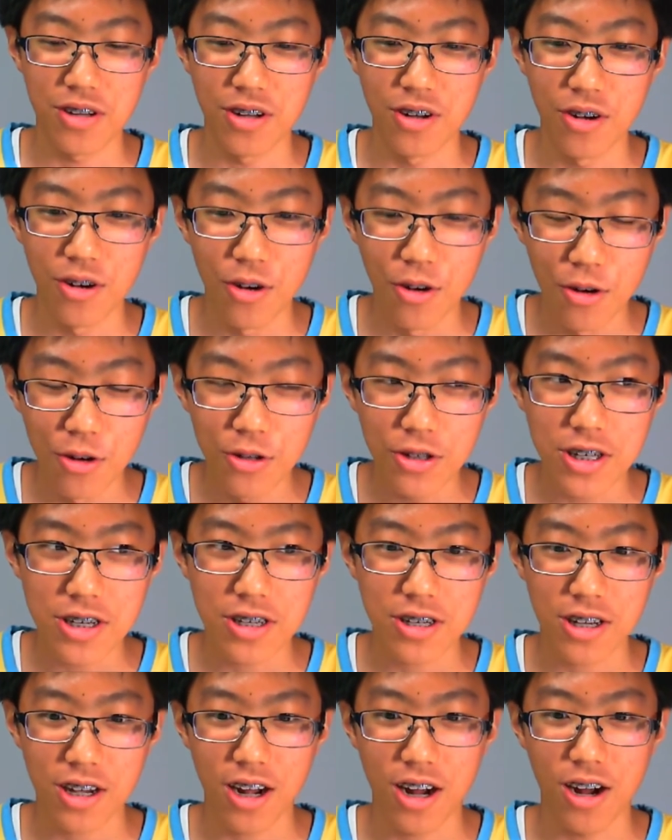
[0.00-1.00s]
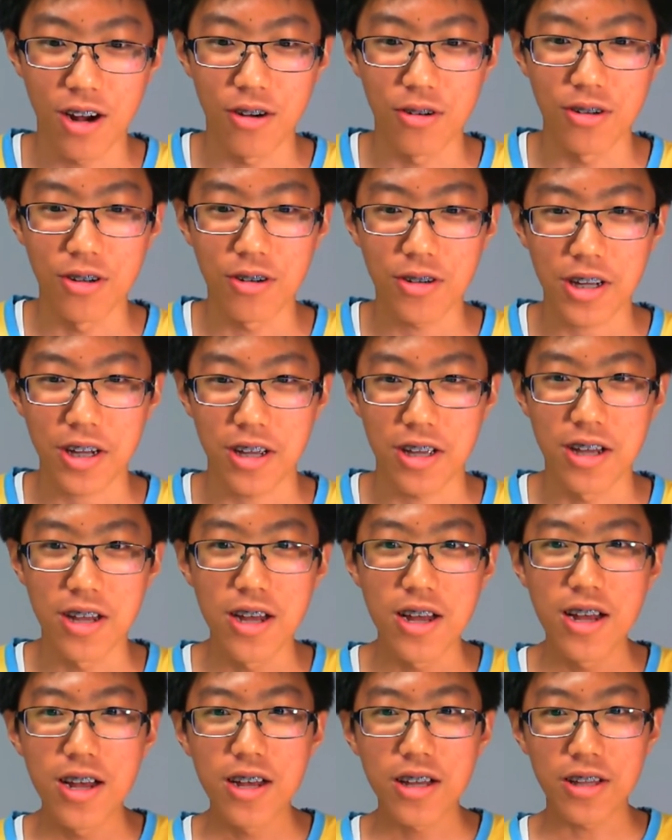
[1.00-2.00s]
Holy cow. Okay,
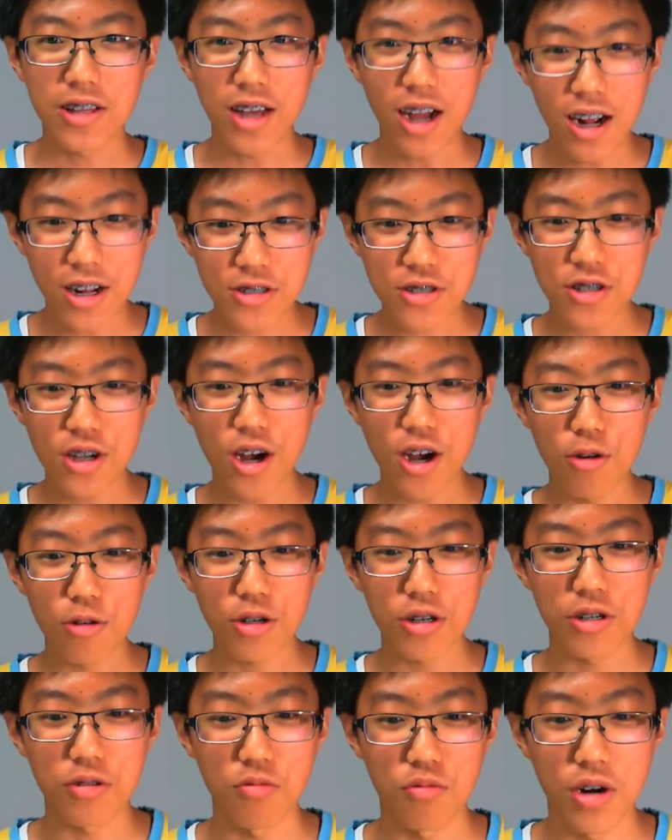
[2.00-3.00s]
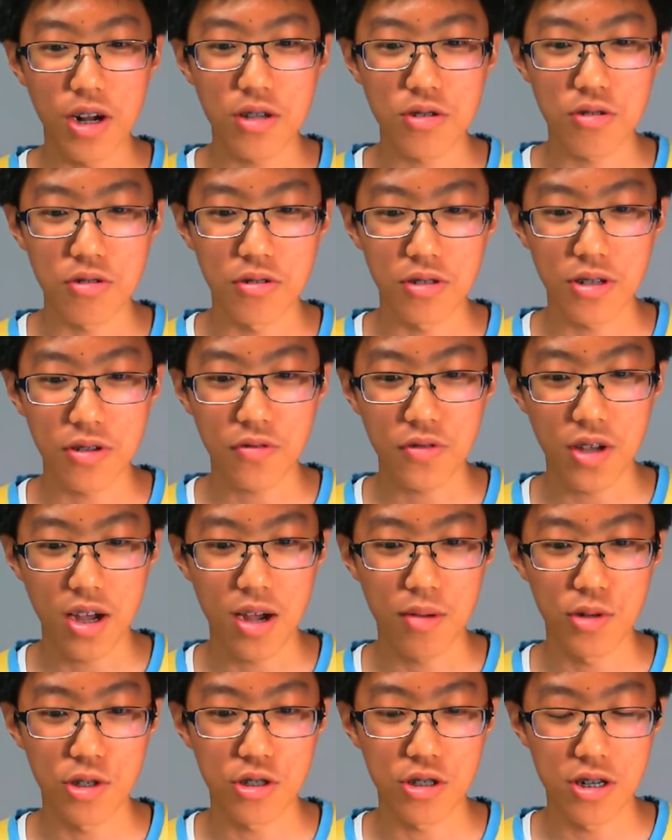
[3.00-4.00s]
that's good Razor Leaf
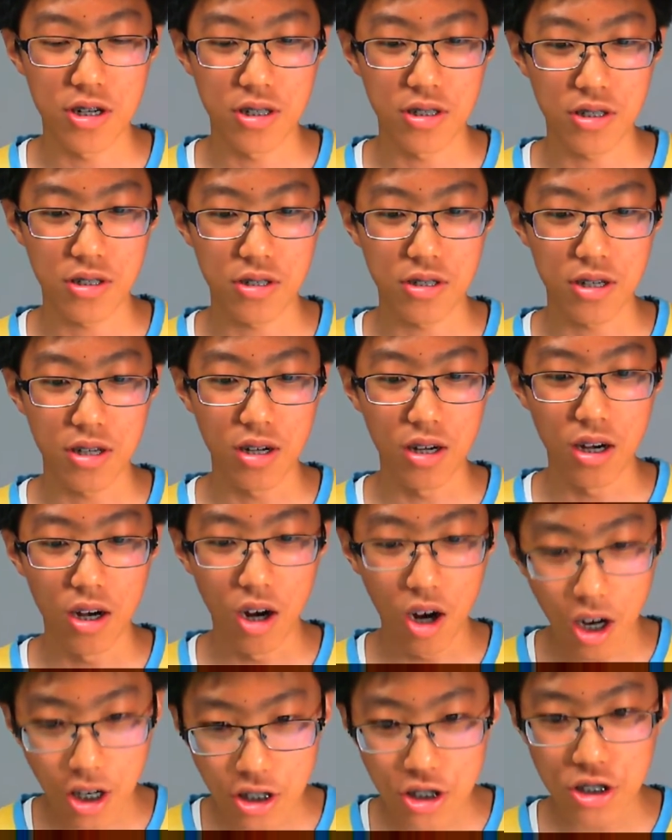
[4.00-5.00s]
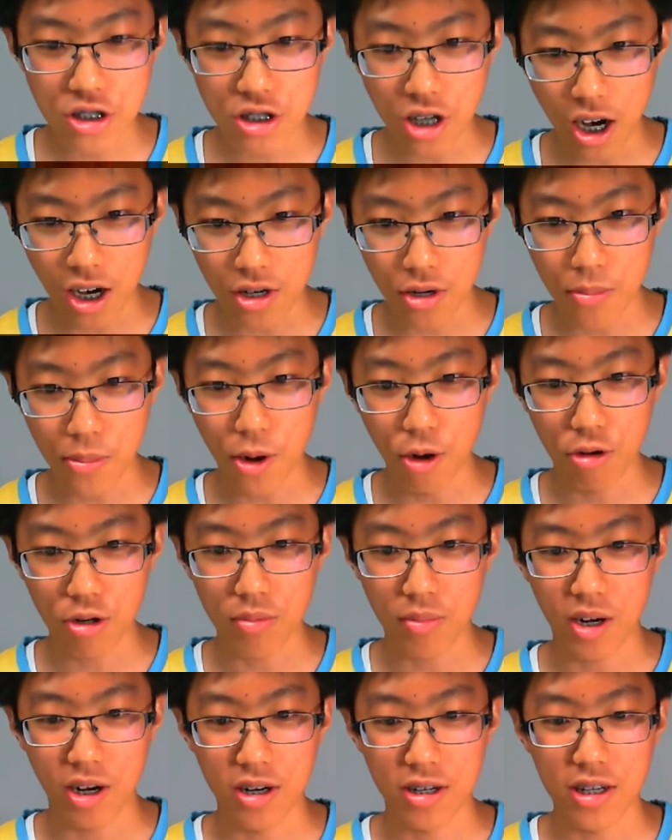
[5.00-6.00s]
damage is on a Shadow
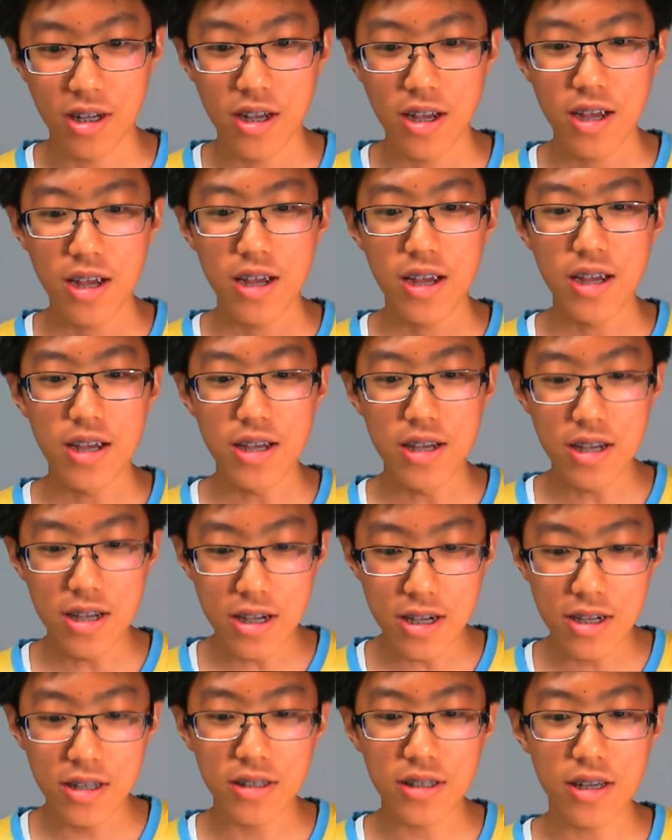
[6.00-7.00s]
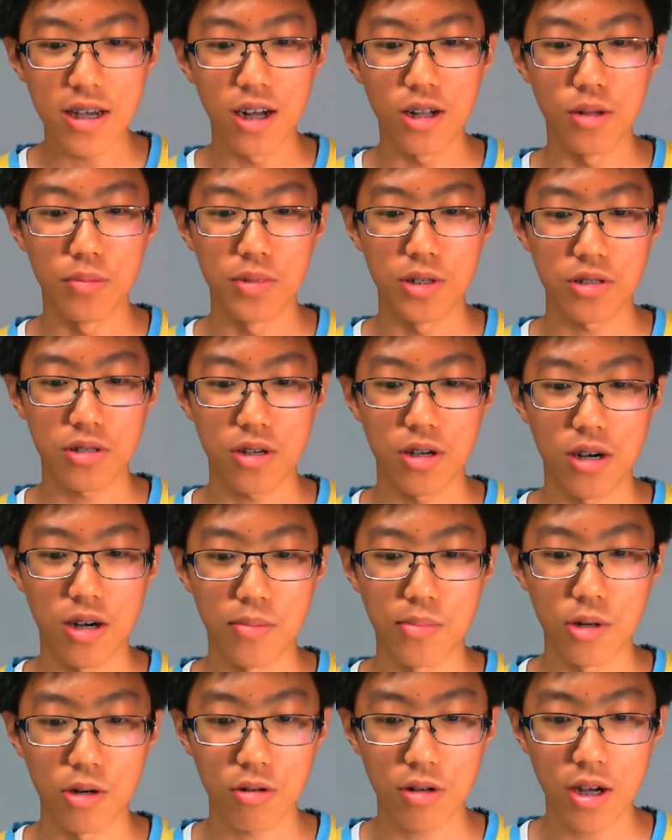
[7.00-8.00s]
Pokemon in the Elements
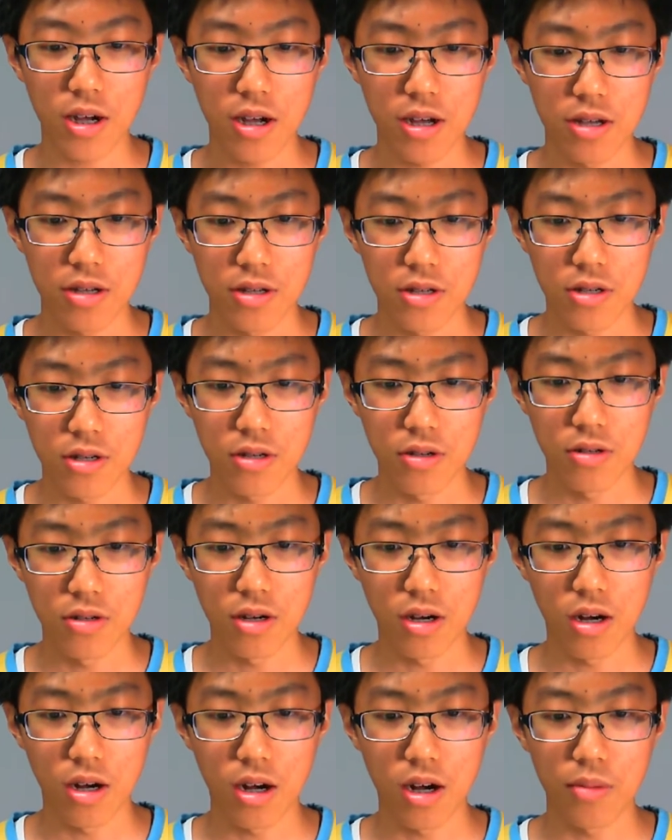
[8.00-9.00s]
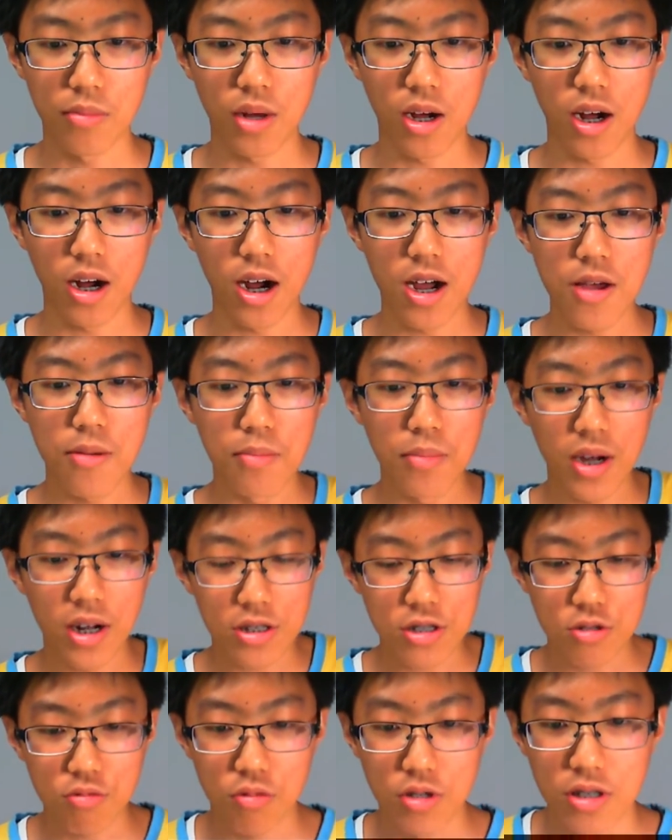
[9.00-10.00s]
Cup. Okay, I am
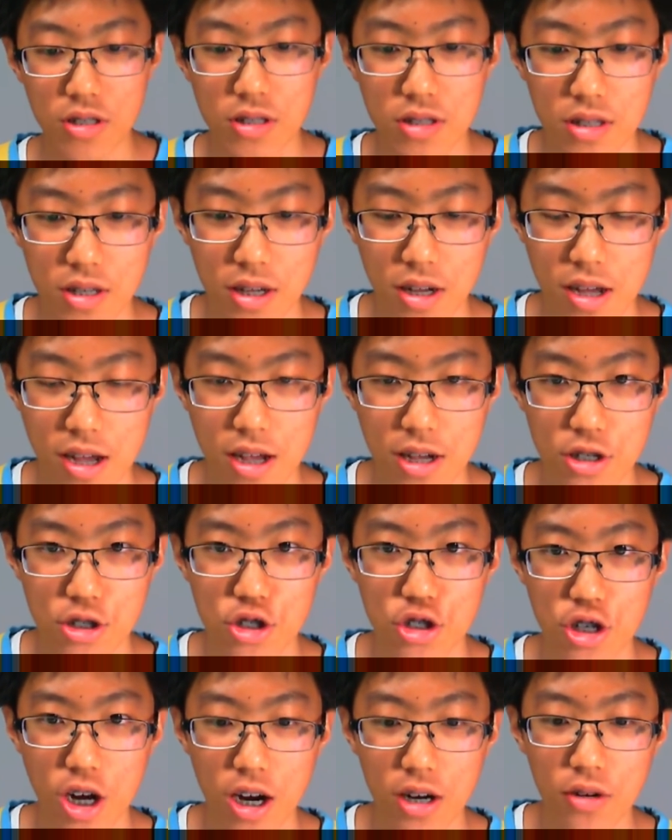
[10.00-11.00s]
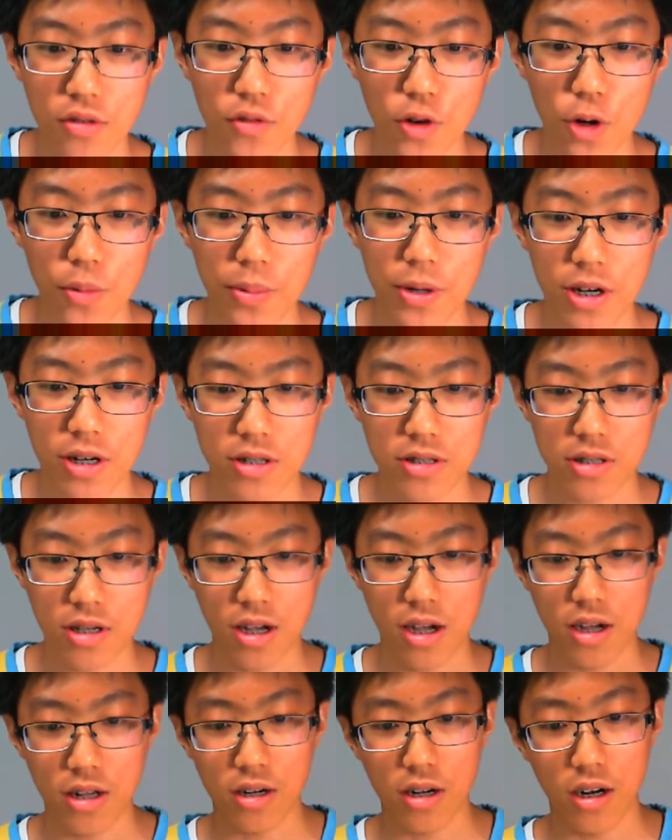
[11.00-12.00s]
met with a Shadow Vulpix,
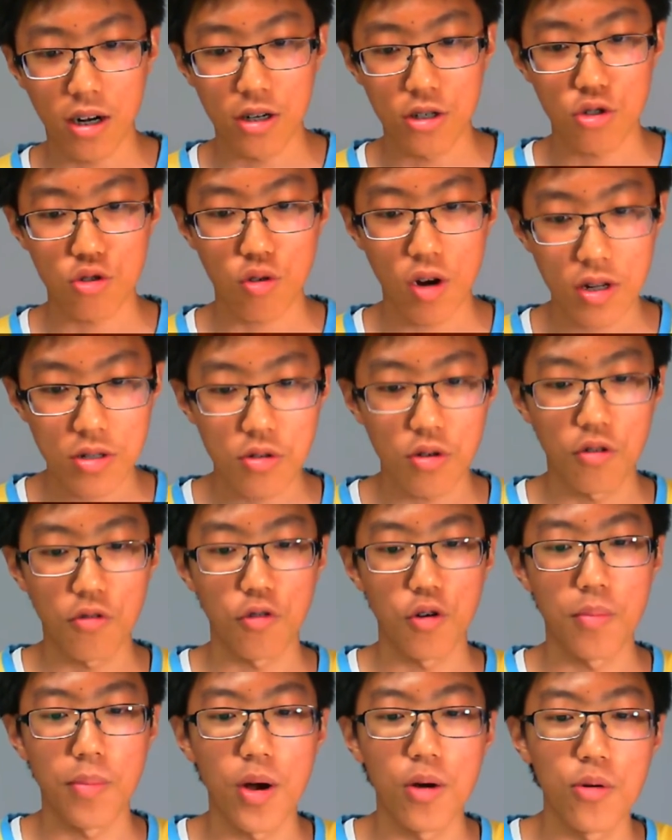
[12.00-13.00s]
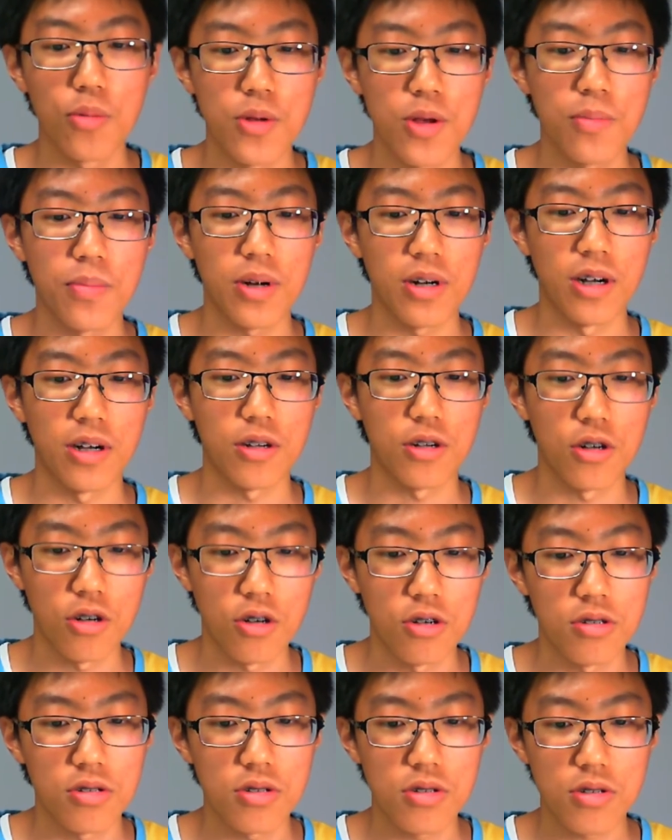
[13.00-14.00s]
and I tried to go for a Bubble Beam, but I
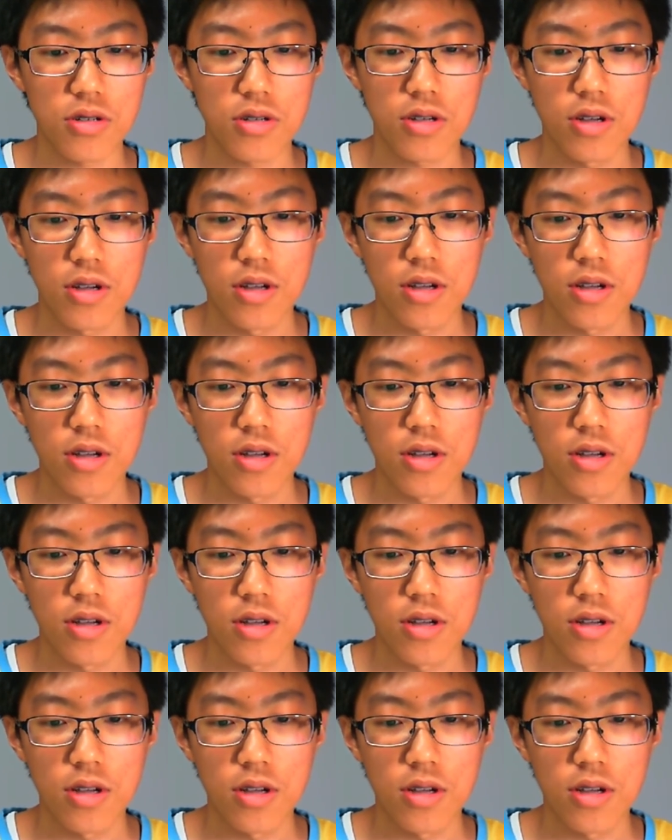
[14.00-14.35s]
couldn't.